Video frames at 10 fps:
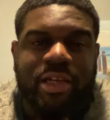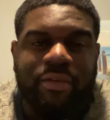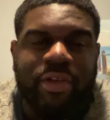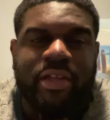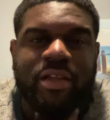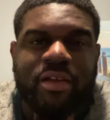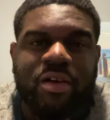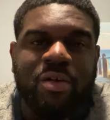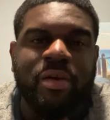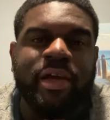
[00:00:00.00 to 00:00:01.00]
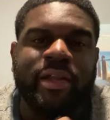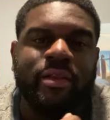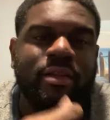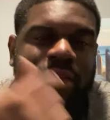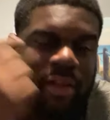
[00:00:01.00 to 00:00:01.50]
I really need to go
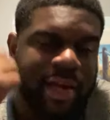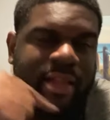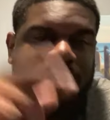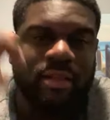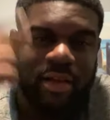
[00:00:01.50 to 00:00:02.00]
and look at